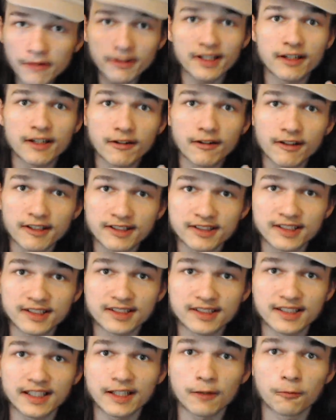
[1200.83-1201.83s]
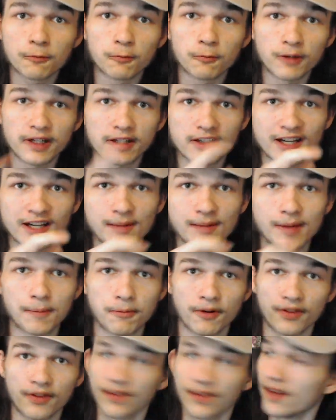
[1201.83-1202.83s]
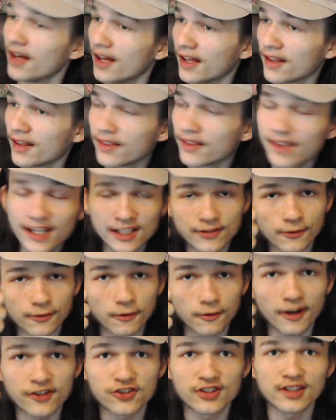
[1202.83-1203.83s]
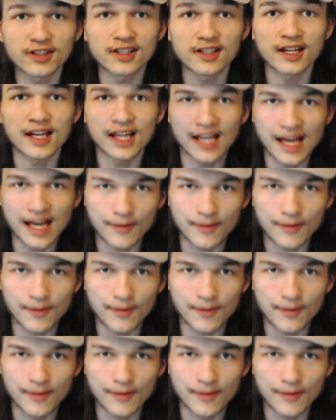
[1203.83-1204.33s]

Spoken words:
curious to see what you come up with. Thanks for watching, have a